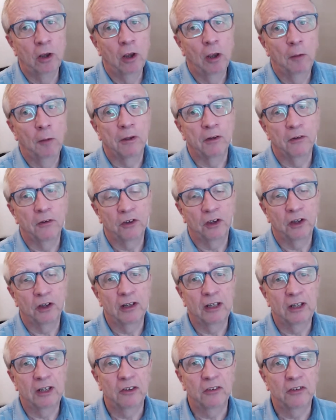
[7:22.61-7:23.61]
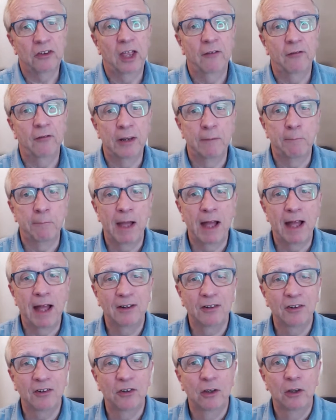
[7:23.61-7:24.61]
but certainly it does have an
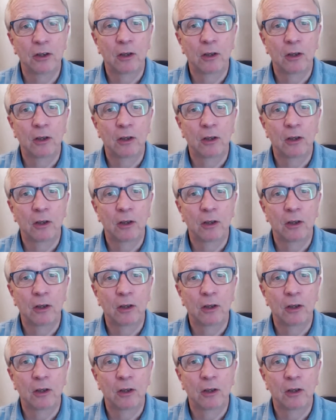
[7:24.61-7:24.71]
impact.